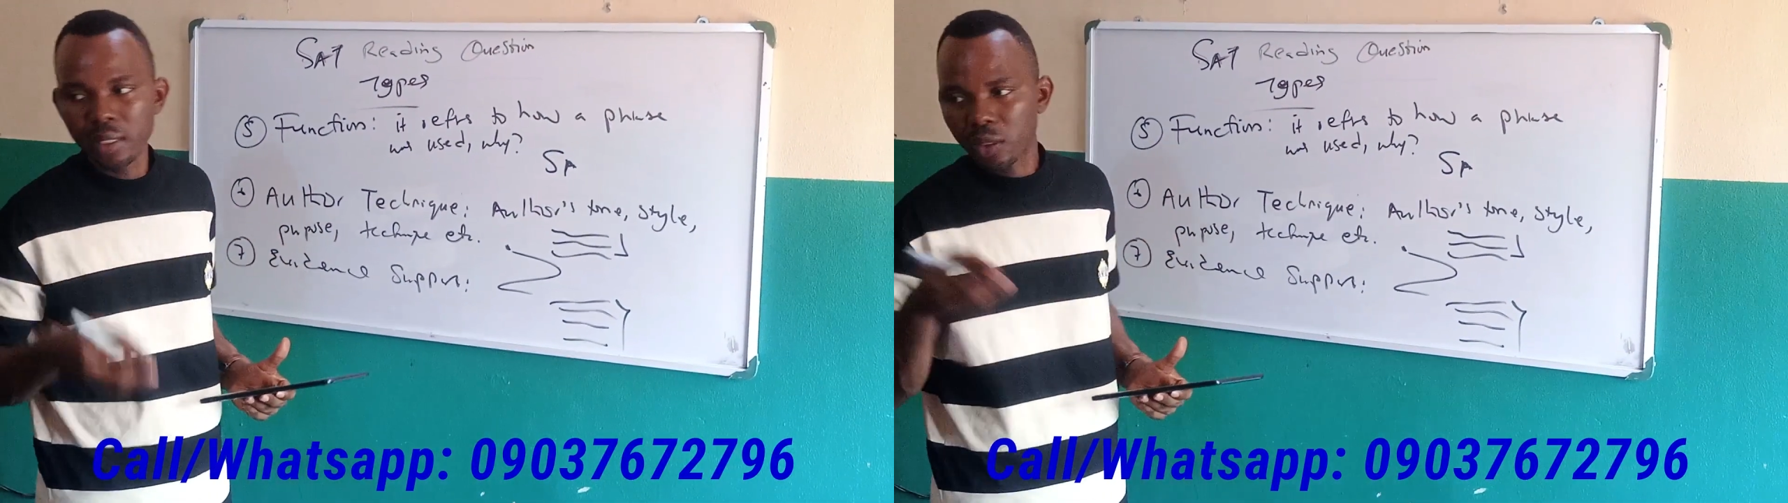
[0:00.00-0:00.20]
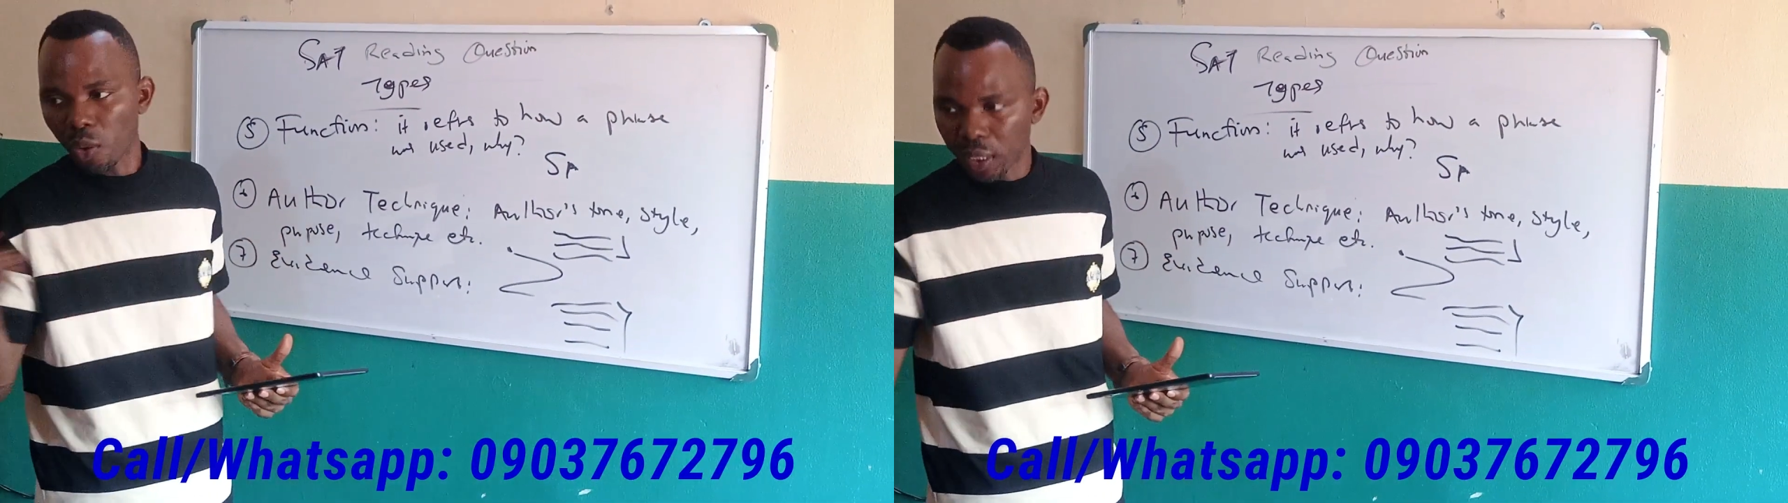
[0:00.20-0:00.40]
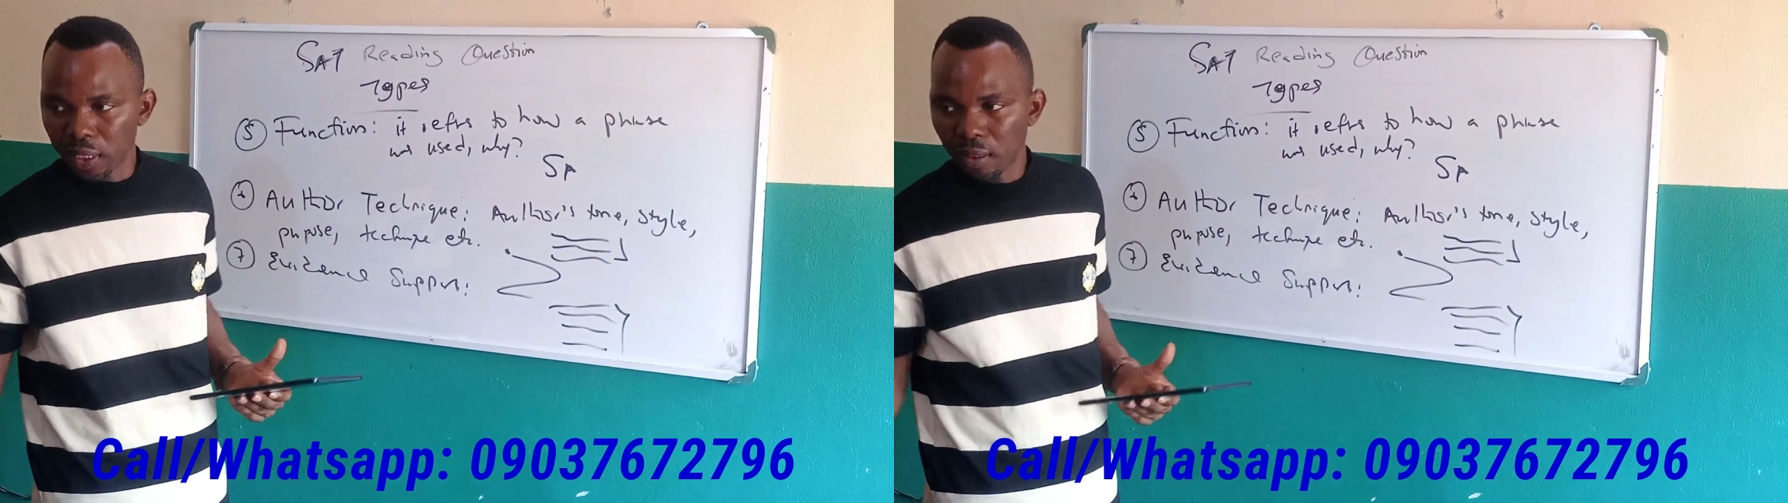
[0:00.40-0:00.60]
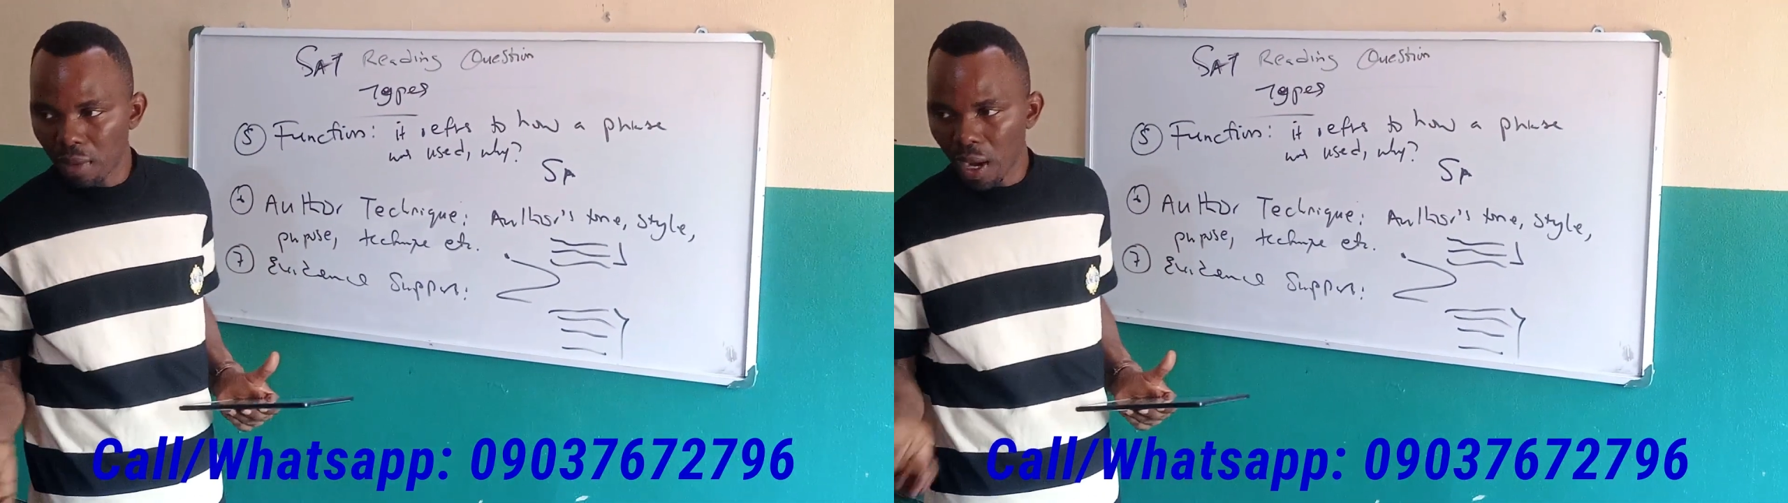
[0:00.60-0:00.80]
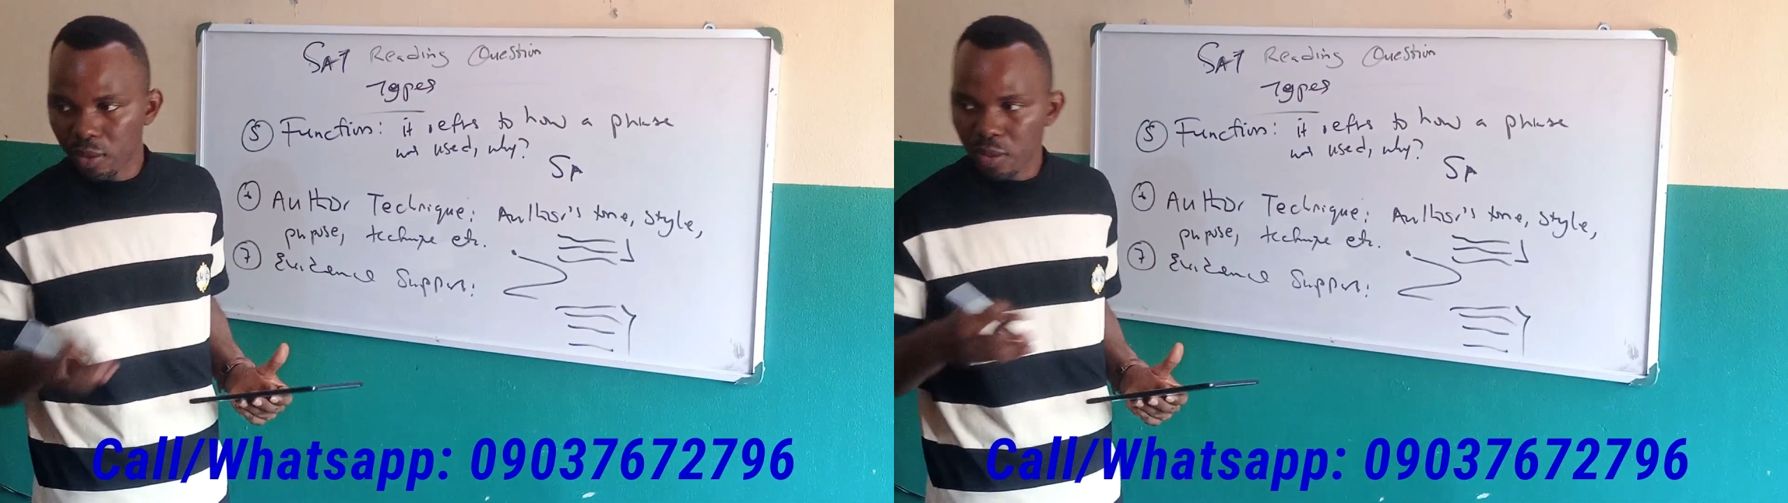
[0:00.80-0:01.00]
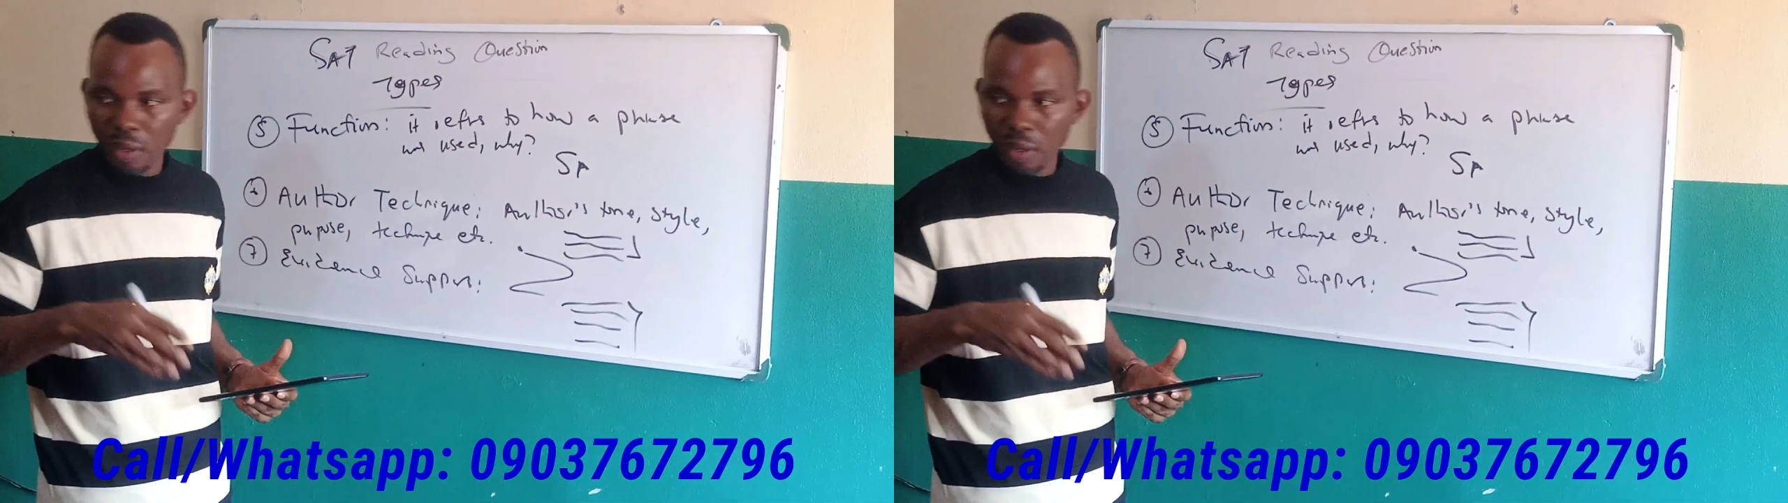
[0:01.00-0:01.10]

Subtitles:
talking about